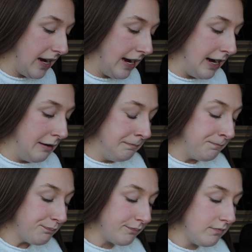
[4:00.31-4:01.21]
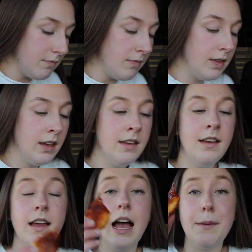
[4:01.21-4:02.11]
in
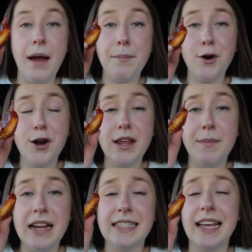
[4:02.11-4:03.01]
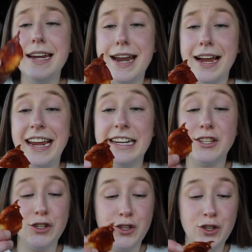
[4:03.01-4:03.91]
a pepperoni pizza
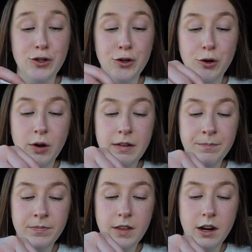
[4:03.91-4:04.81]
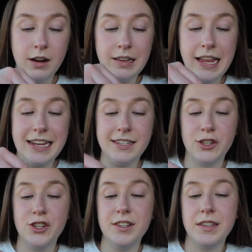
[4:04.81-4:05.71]
nugget to our
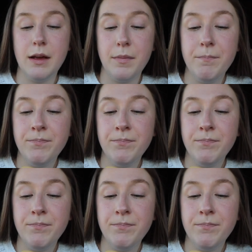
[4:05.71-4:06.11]
classic cheese dip.